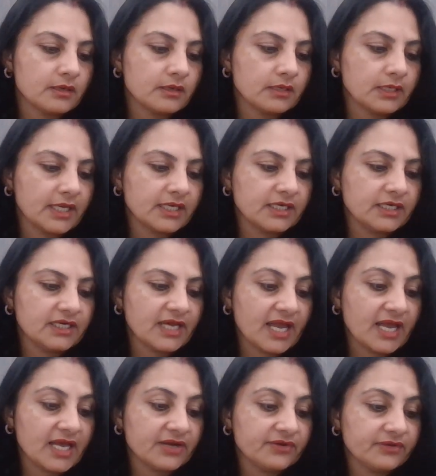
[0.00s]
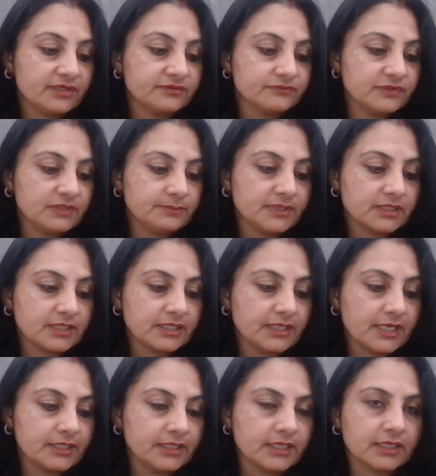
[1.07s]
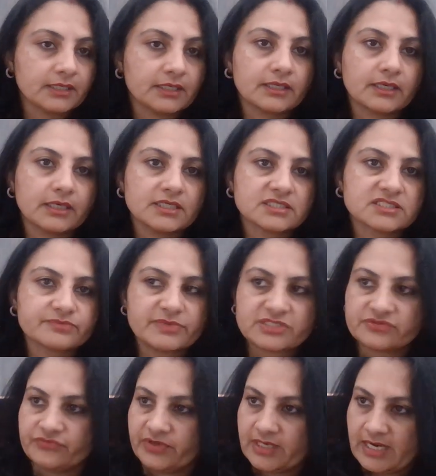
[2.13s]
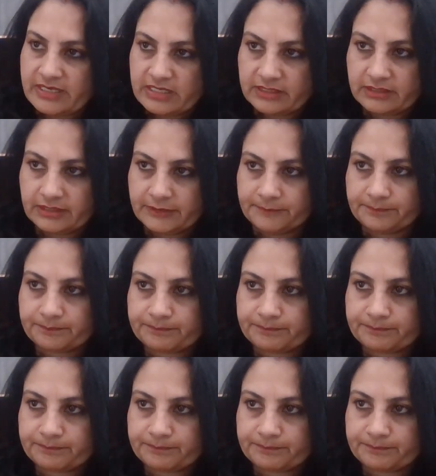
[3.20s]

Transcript: like it will be created under a specific category